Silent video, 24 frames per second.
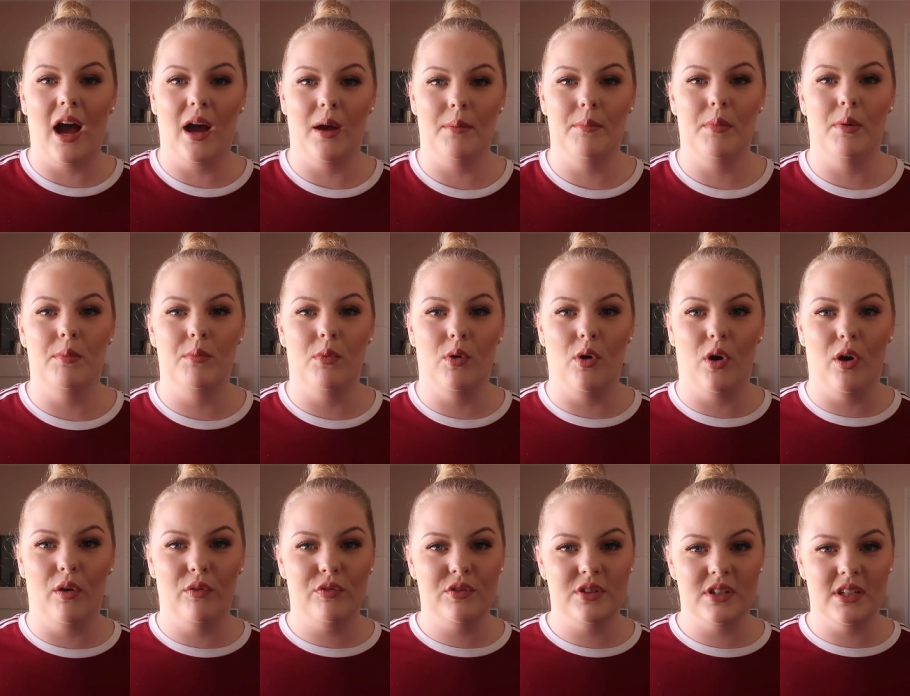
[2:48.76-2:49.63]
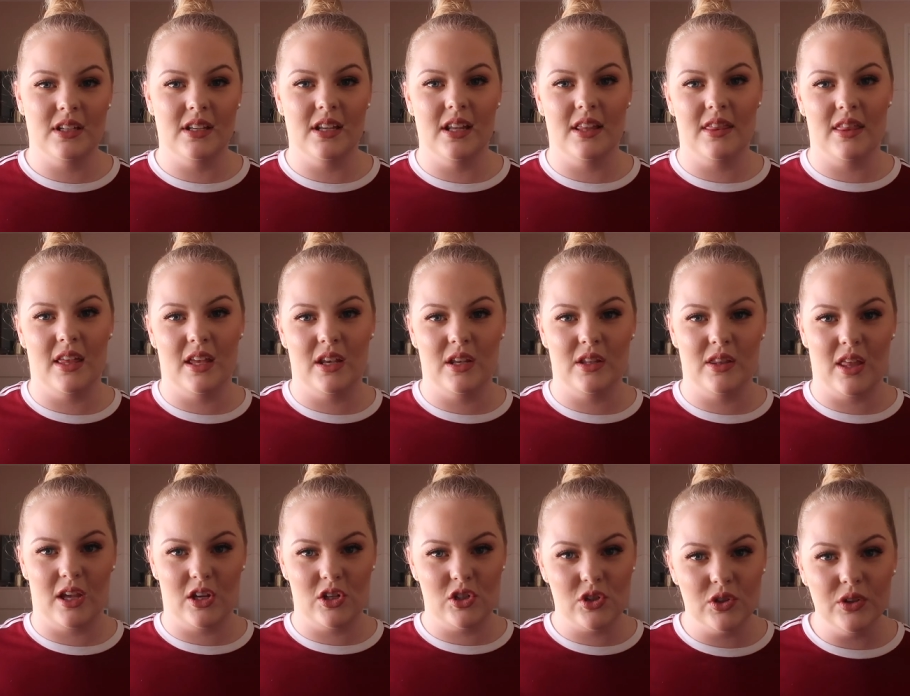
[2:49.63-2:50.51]
um, more often than
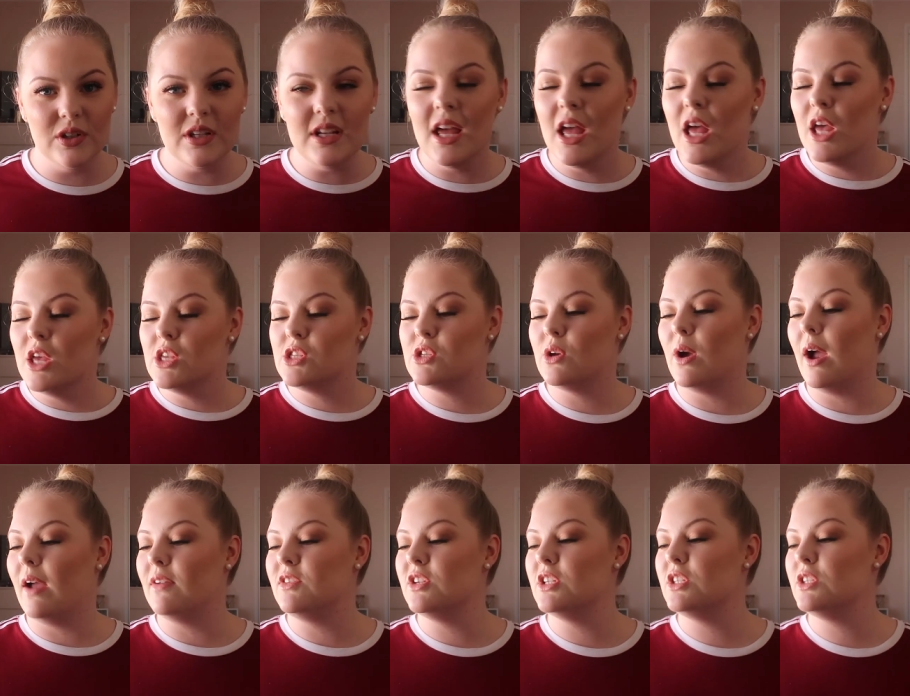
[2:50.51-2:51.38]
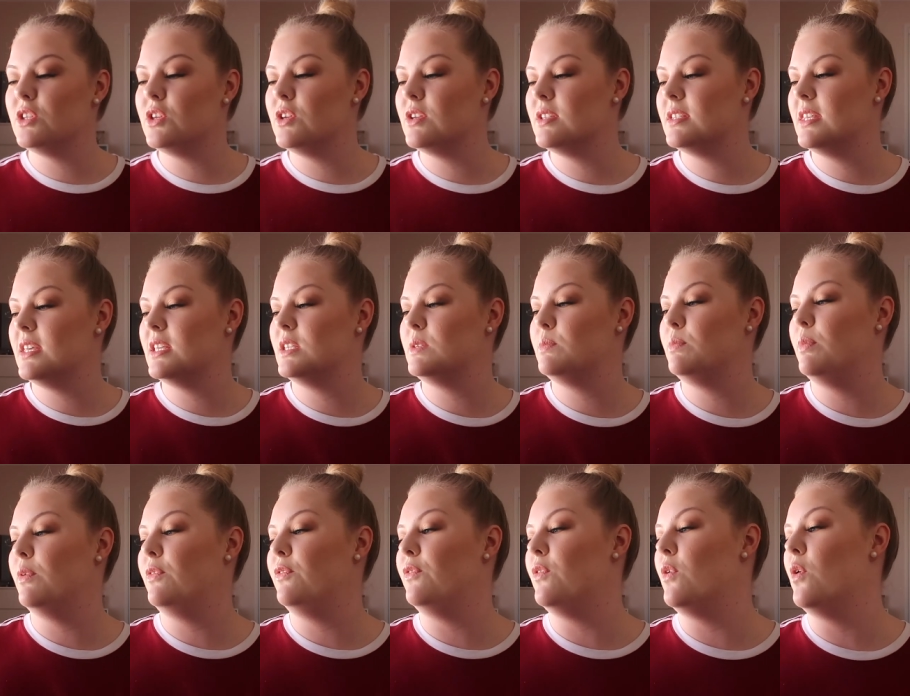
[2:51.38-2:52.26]
they should so I just use this
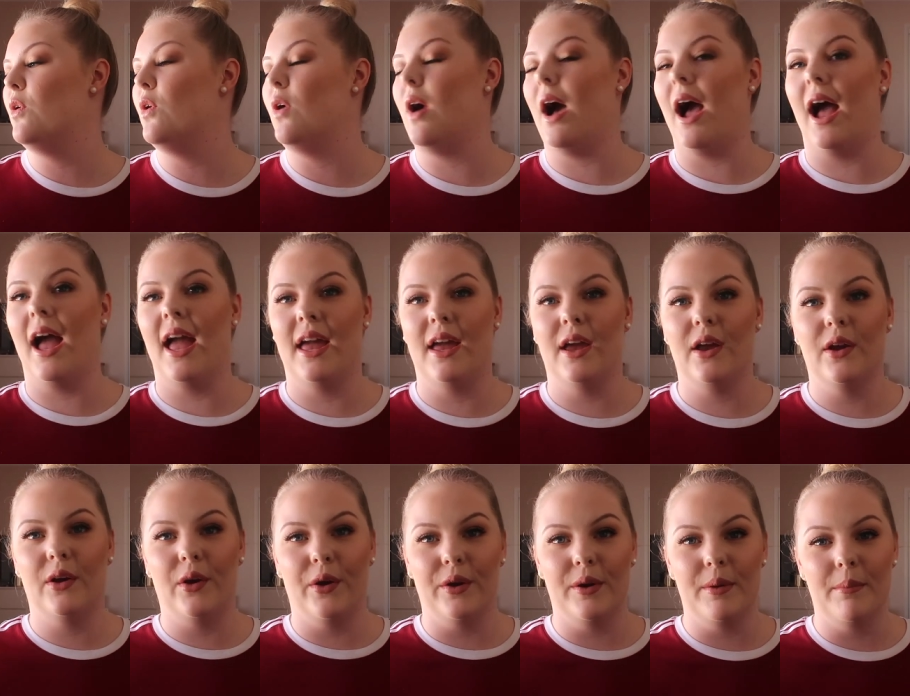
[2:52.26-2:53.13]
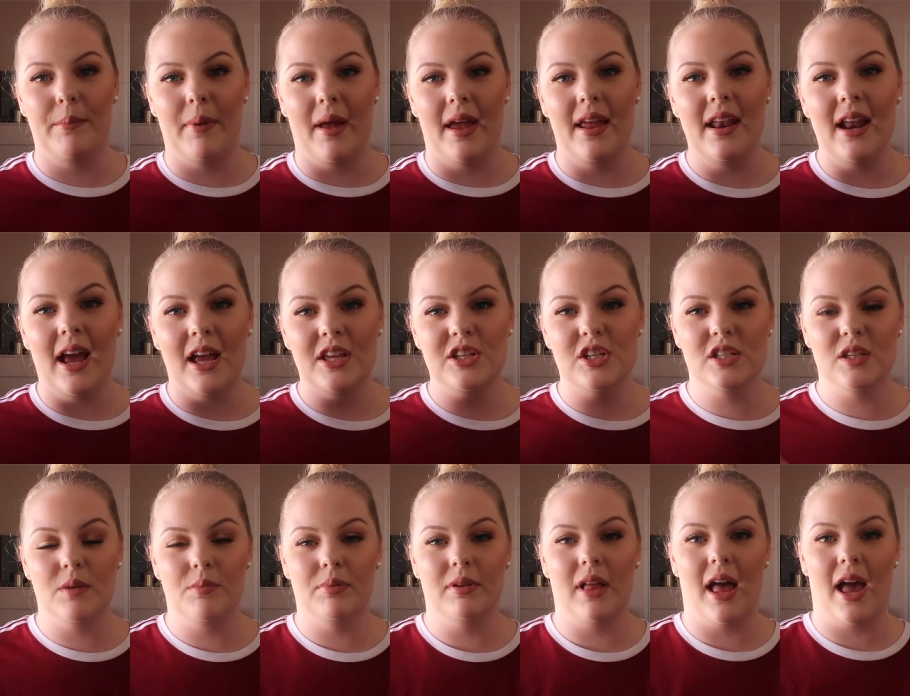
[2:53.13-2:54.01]
before I go to bed I
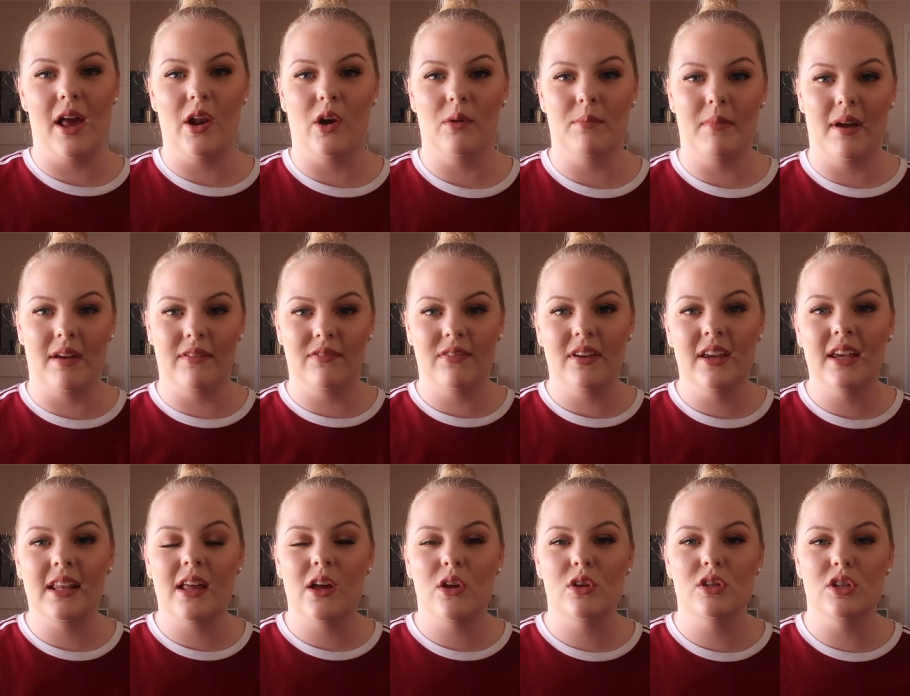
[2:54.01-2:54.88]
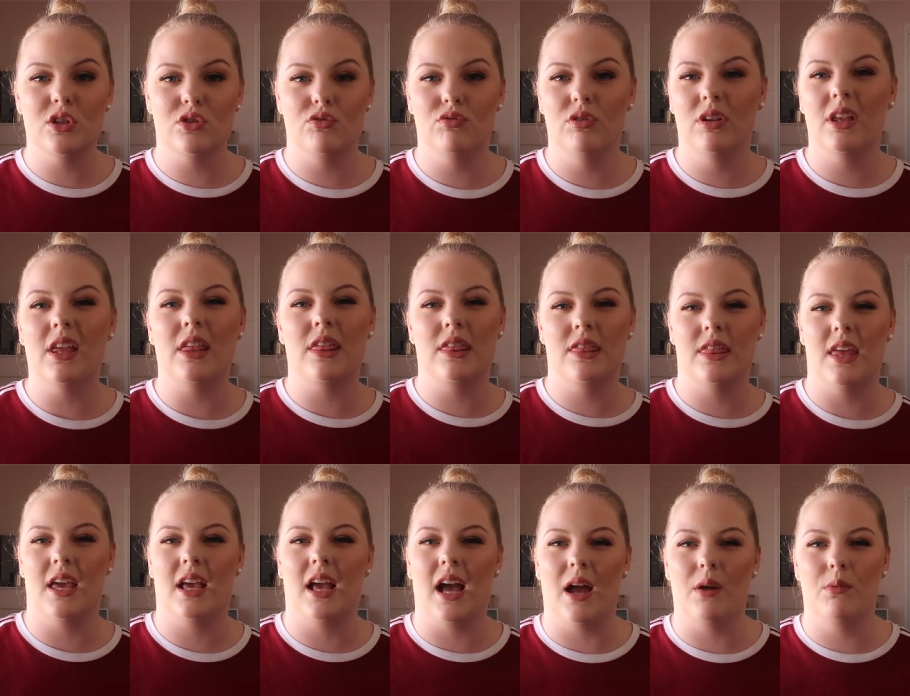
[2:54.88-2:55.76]
just apply it on my fingernails it's really
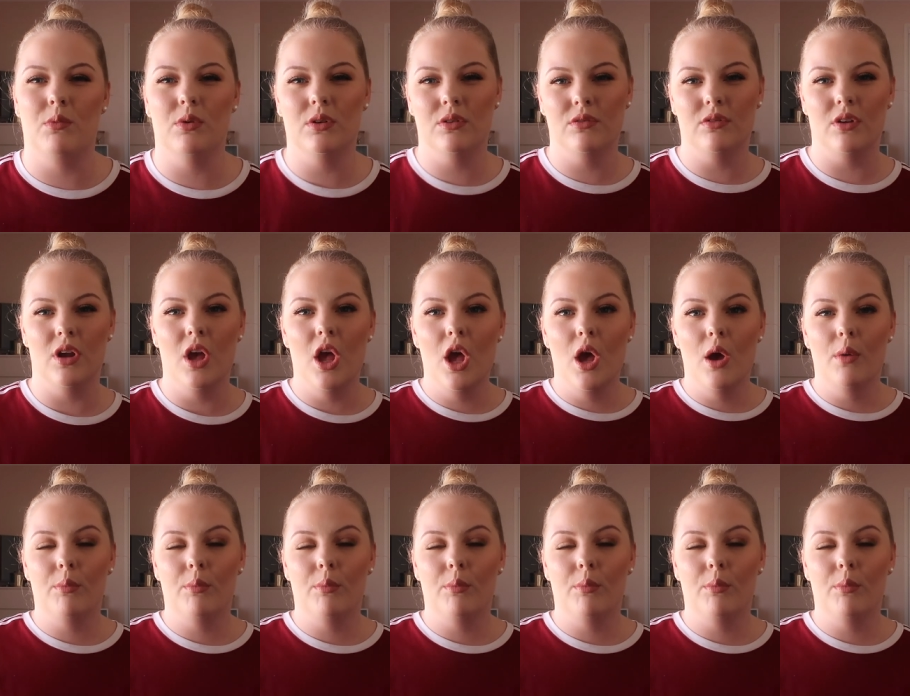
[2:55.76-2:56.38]
thick I wouldn't